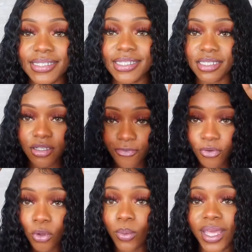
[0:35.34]
this is a
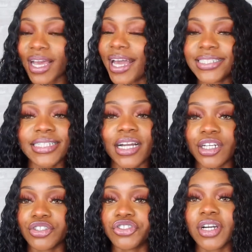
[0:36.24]
full wig. I did not
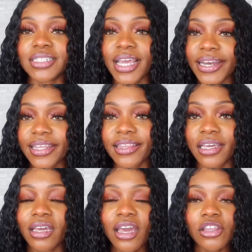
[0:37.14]
construct
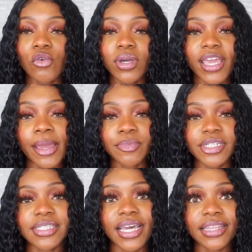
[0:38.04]
anything. The wig came
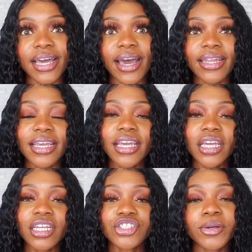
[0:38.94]
just like that.
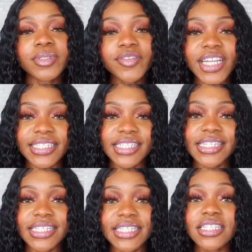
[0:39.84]
In terms of density,
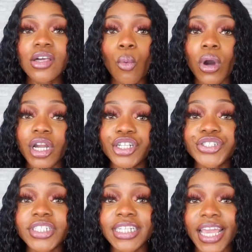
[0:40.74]
this is the
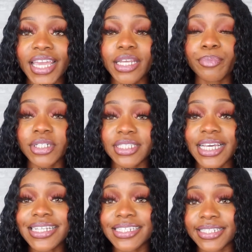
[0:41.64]

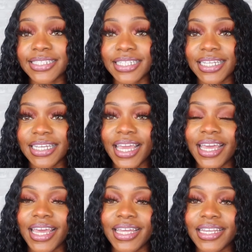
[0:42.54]
180% density,
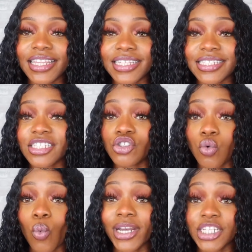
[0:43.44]
and this is a
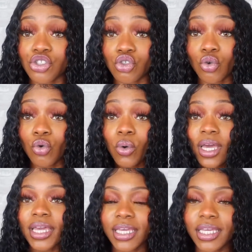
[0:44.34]

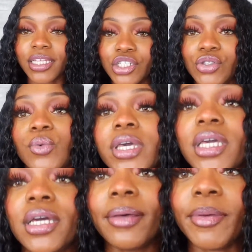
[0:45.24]
22-inch
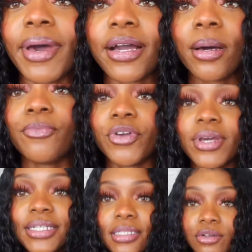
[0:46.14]
wig. Let me back up for you
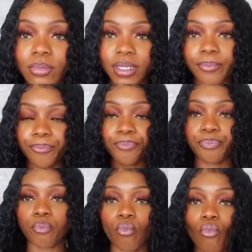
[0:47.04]
guys a little bit.
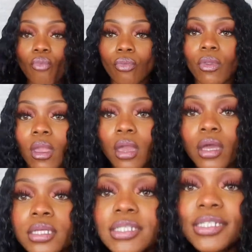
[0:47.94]

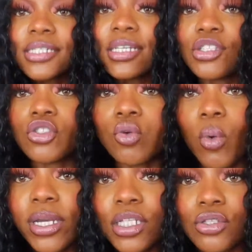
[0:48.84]
This is a
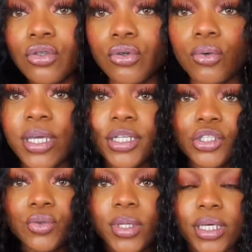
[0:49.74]

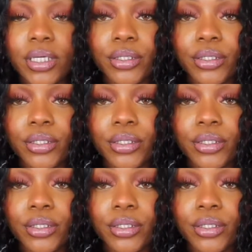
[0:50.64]
22-inch wig.